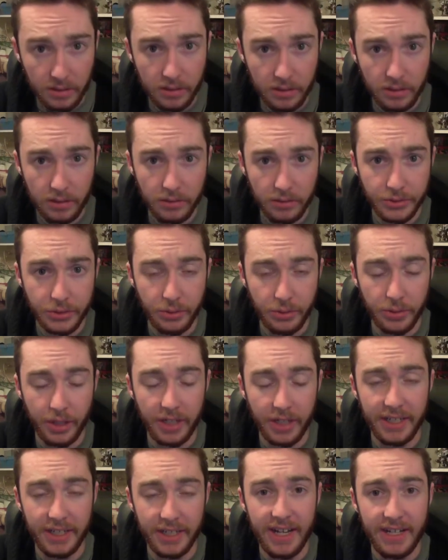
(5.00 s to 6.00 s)
What's going
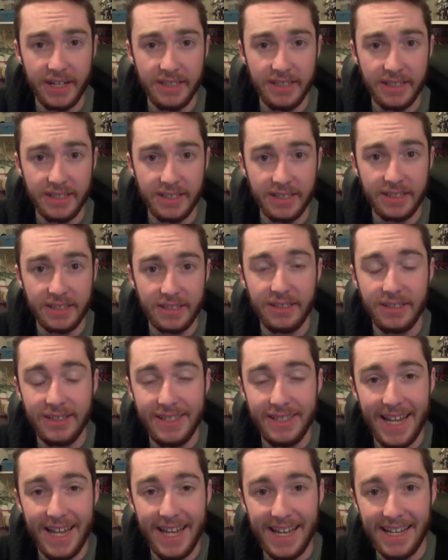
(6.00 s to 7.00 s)
on, guys? It's
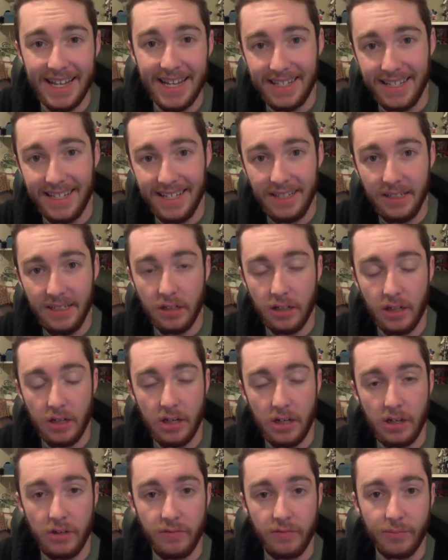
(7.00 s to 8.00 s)
day 18
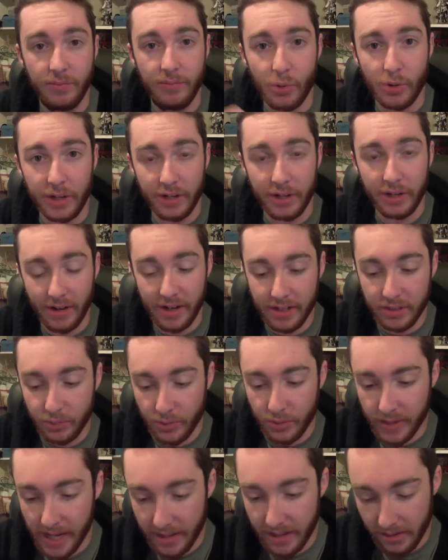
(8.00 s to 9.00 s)
of Morning Rants
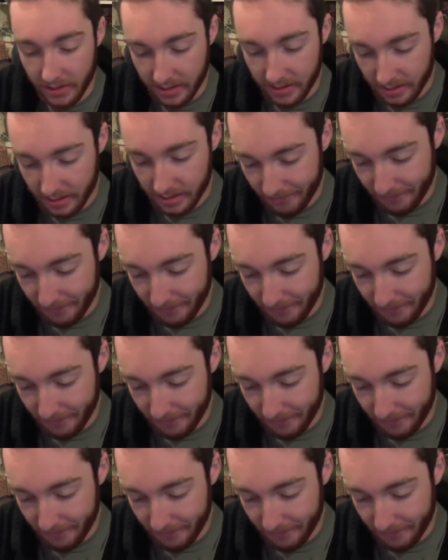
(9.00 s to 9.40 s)
with Alex.